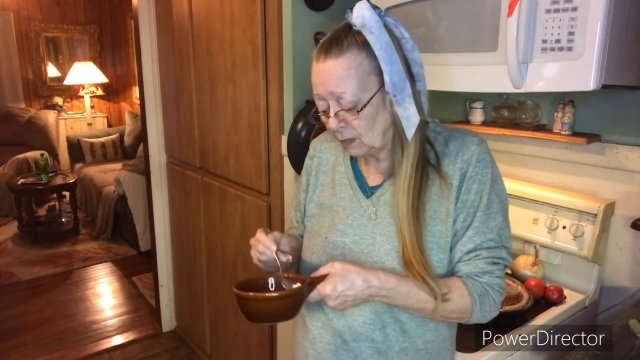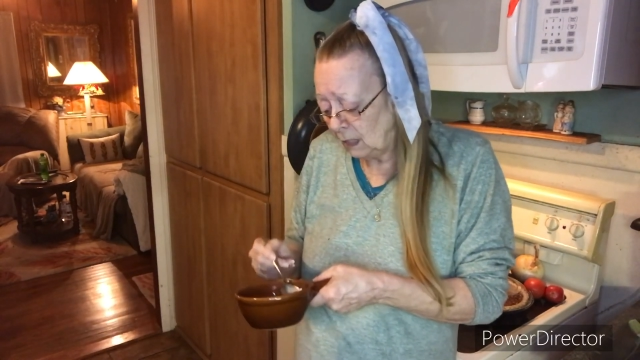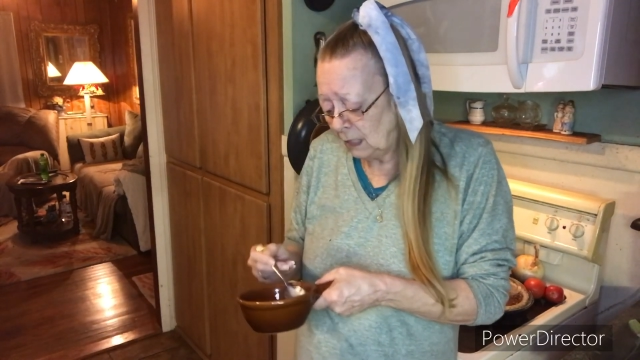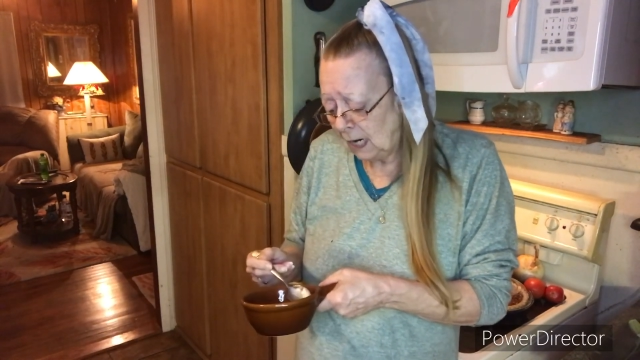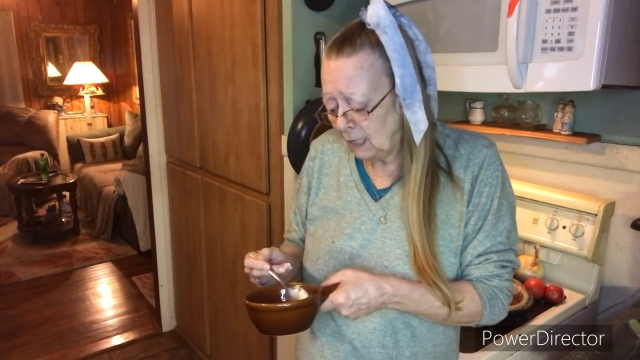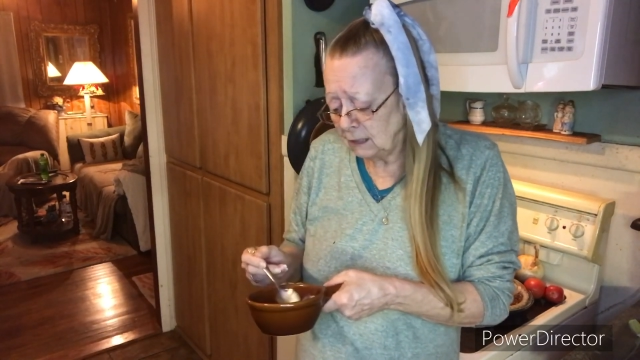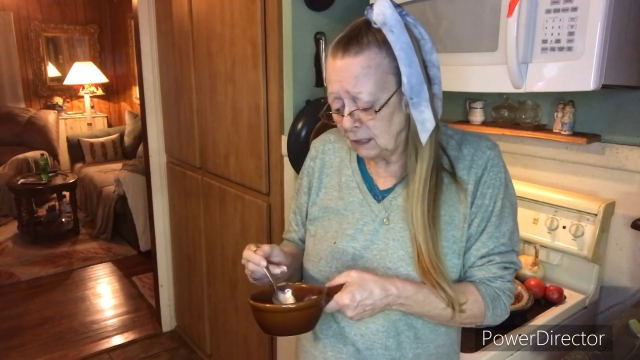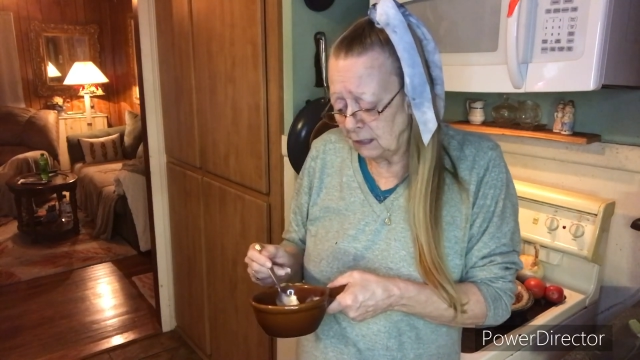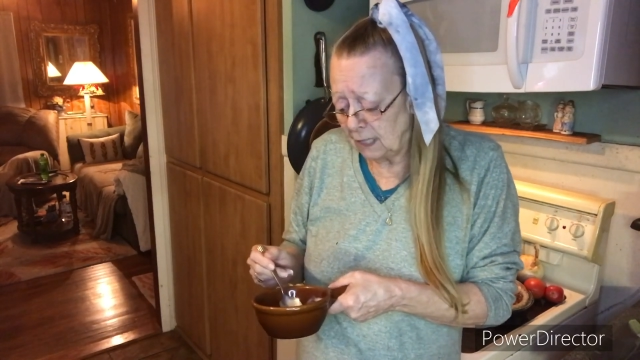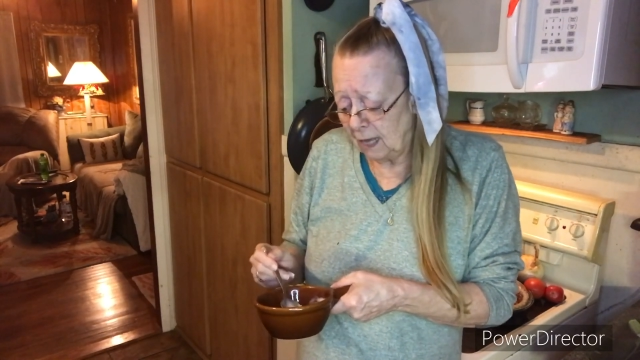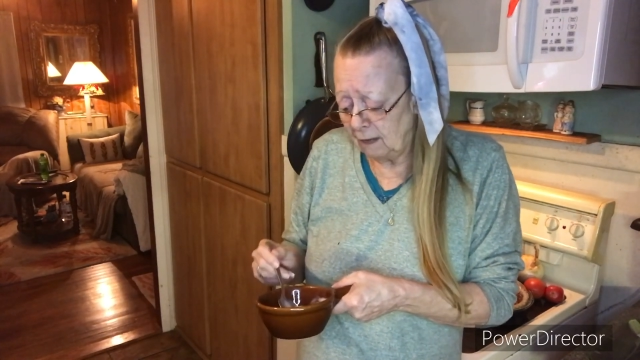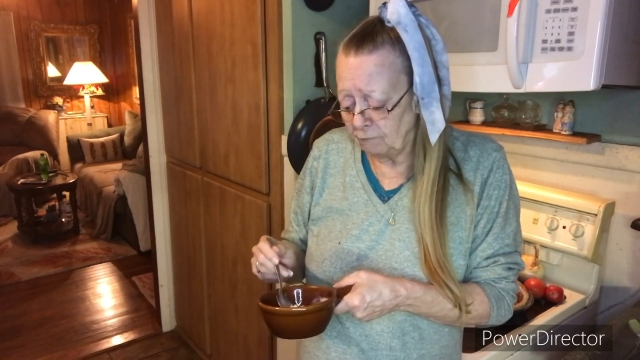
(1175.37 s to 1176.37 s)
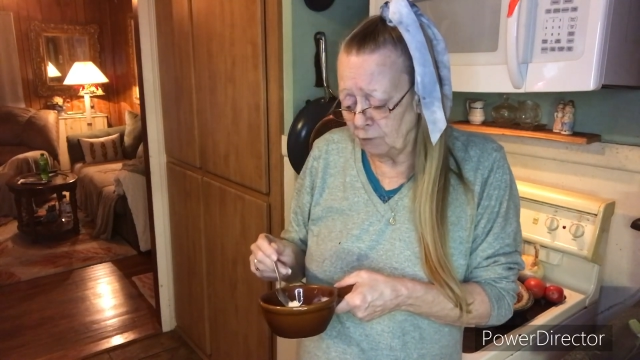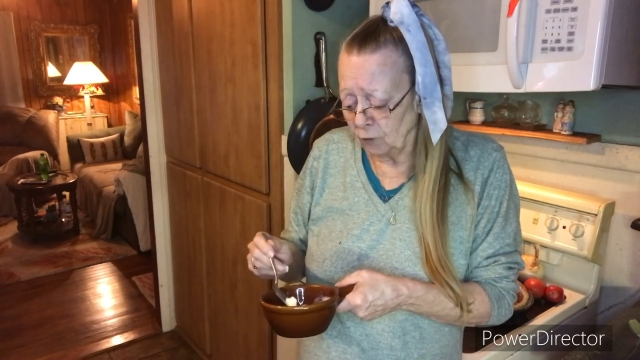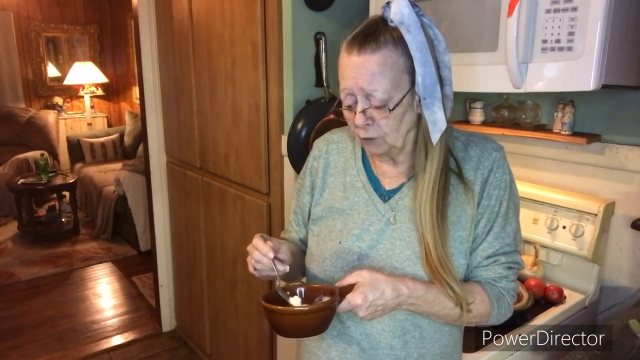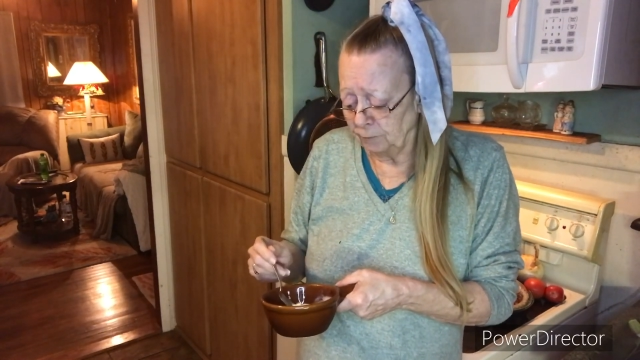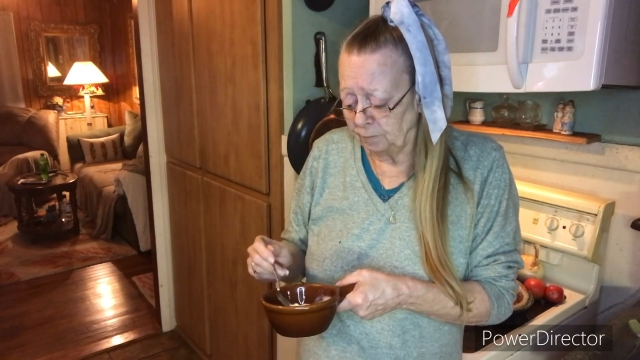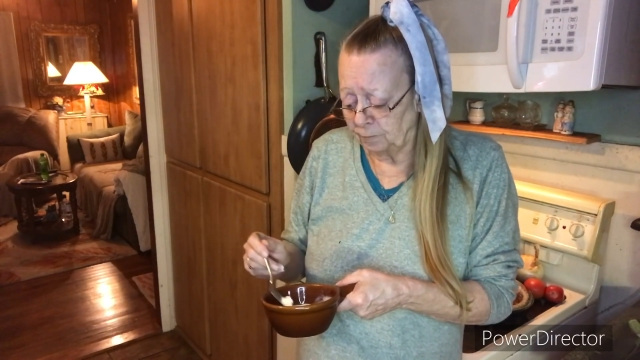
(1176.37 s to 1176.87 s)
And I did that
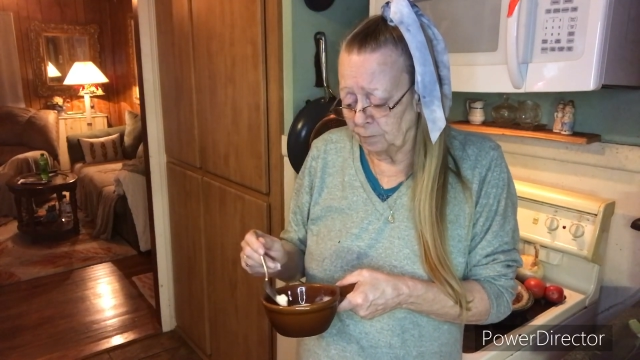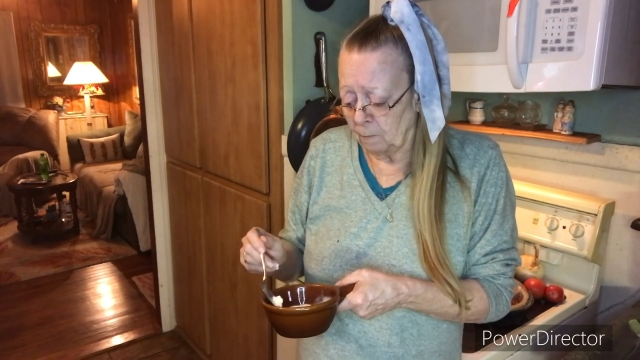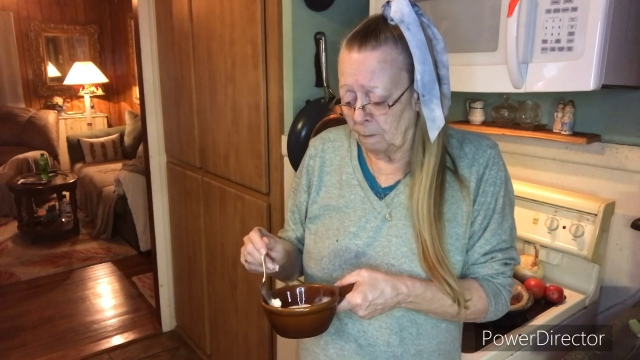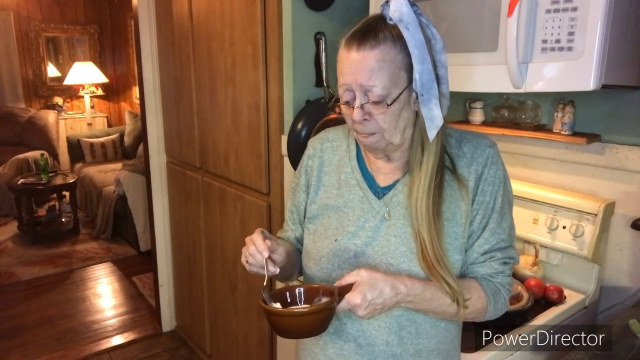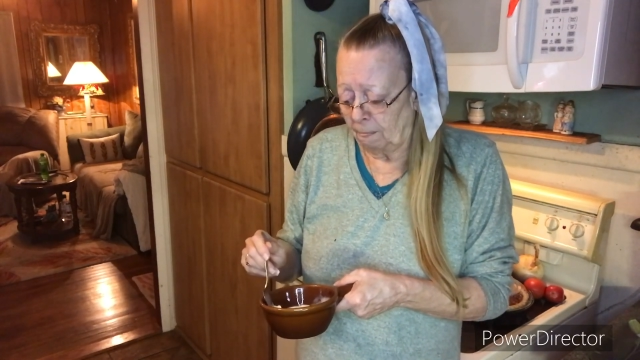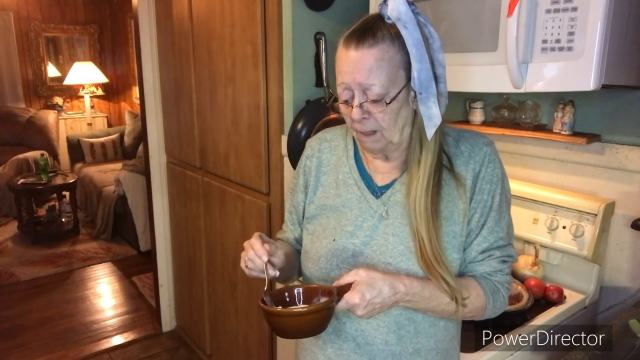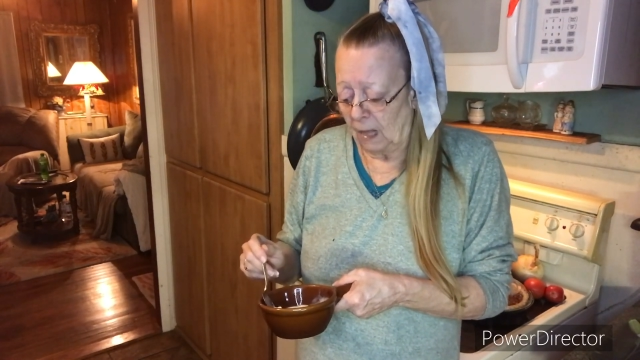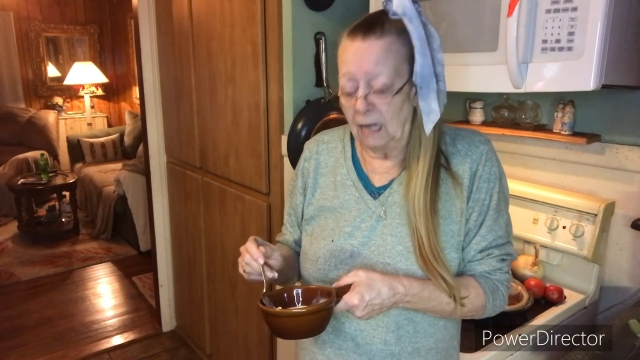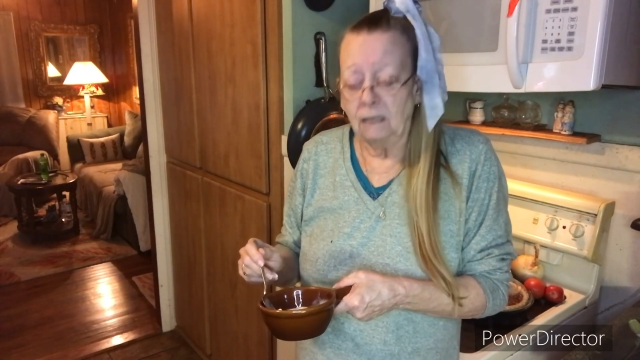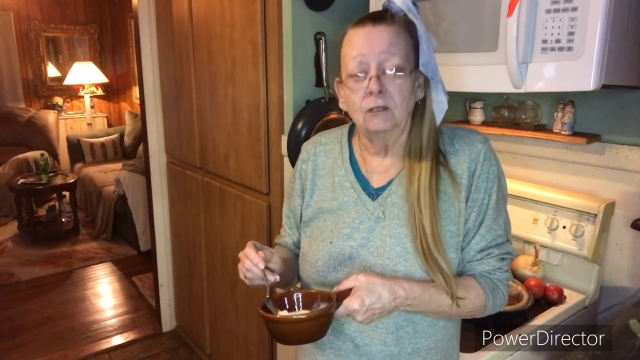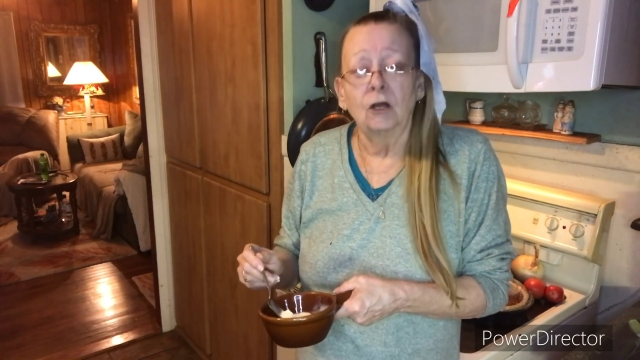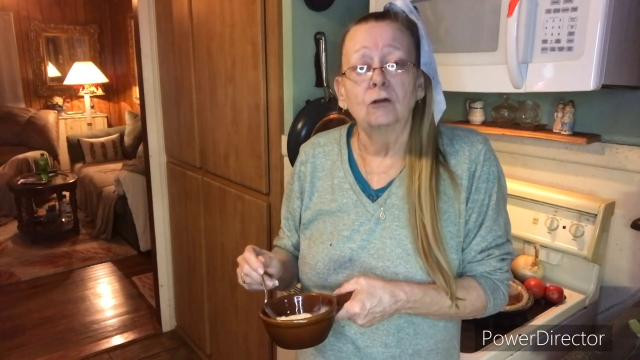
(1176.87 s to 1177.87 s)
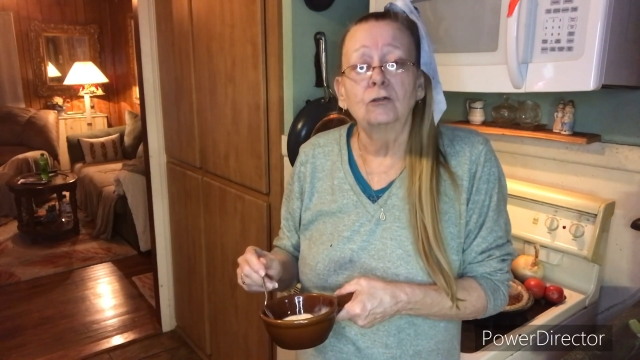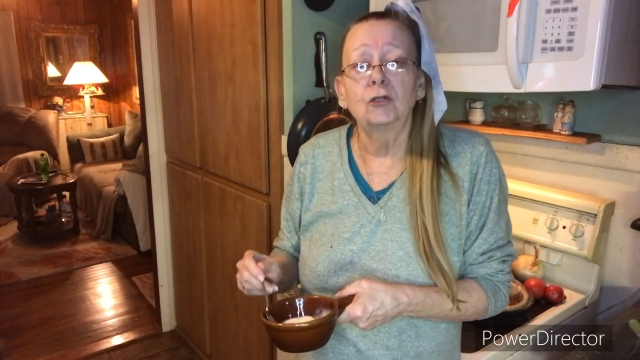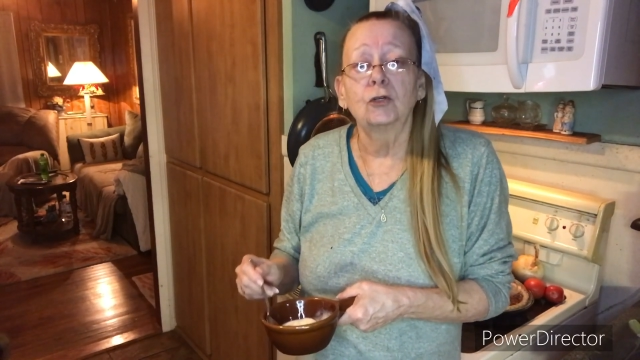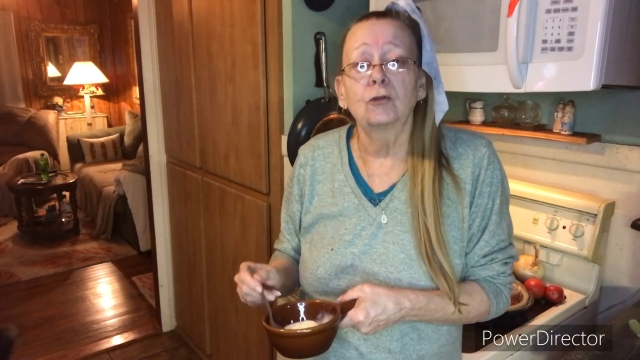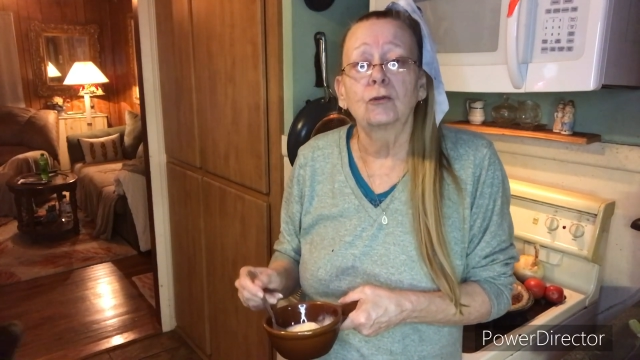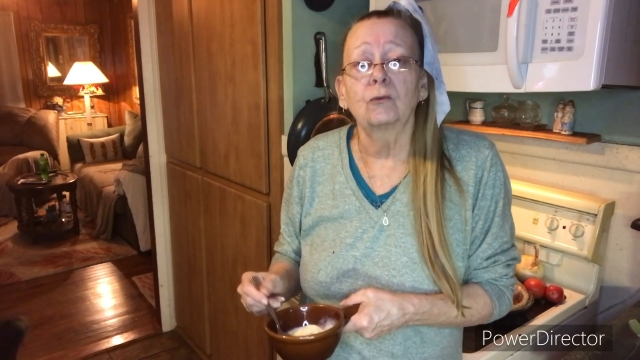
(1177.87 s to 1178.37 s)
for, I don't know,
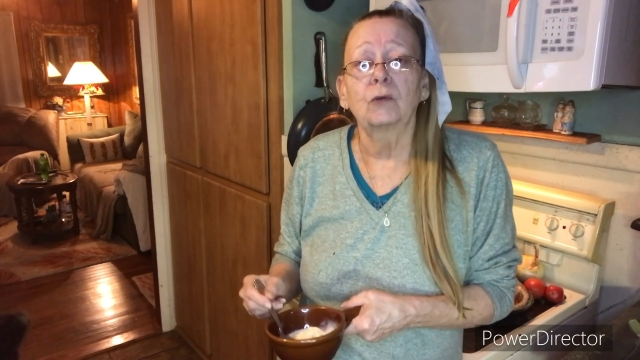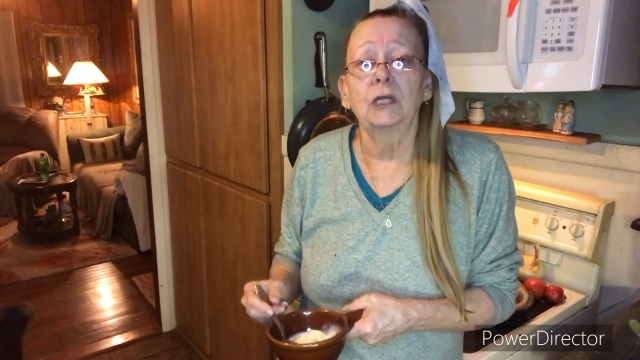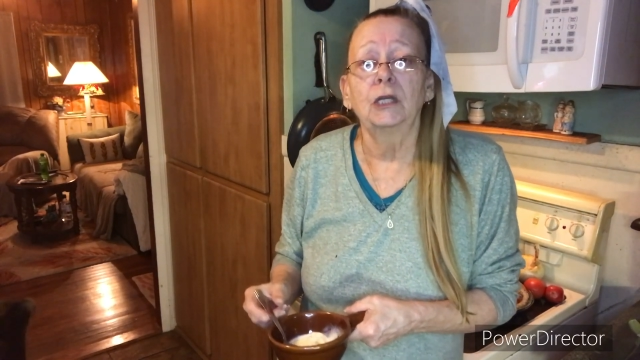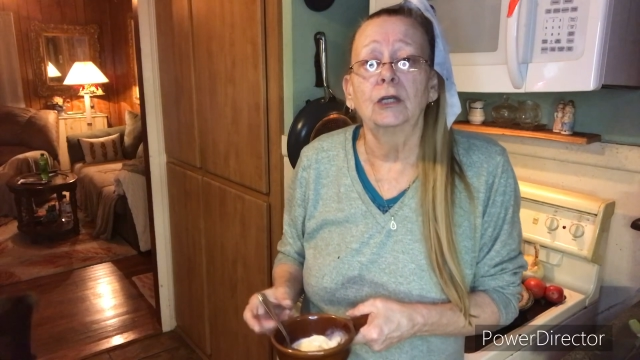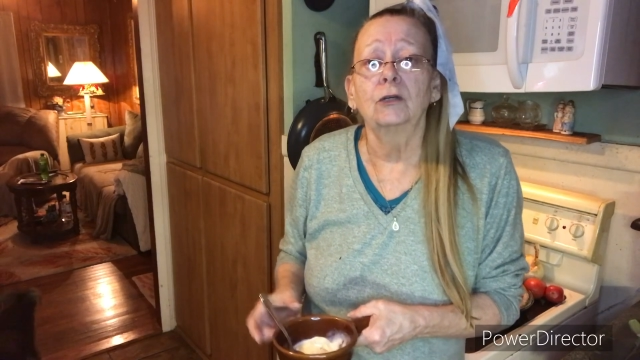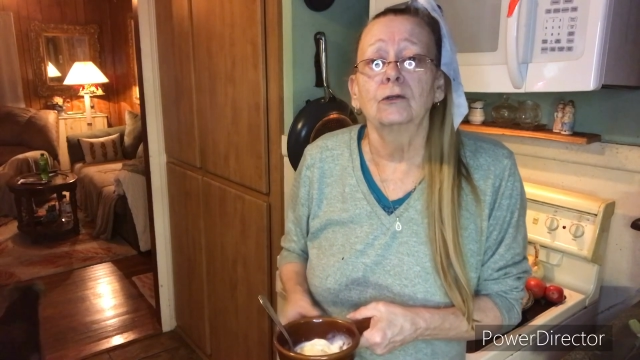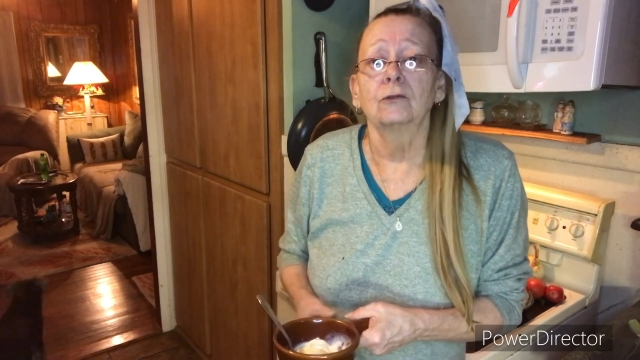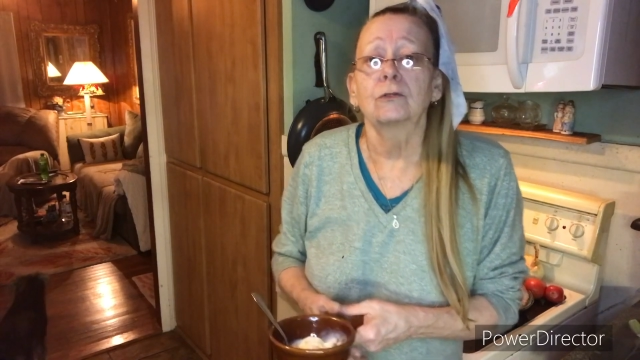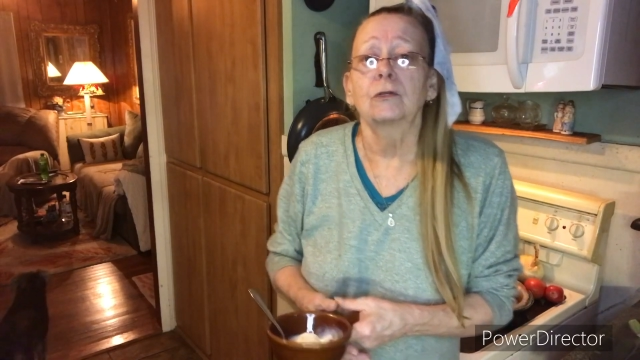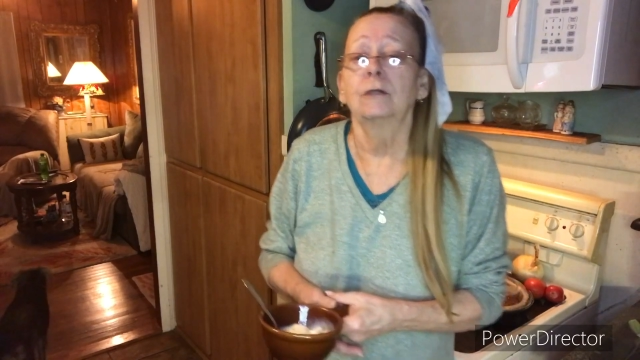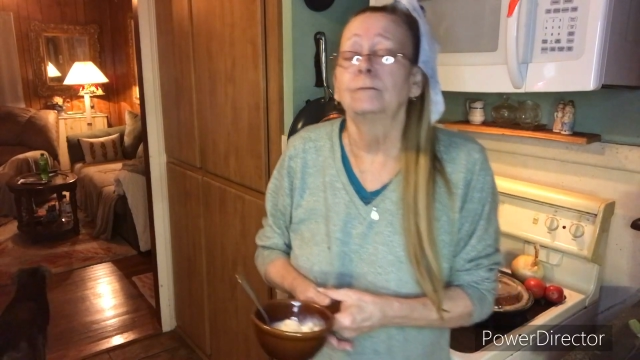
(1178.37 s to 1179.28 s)
two or three years.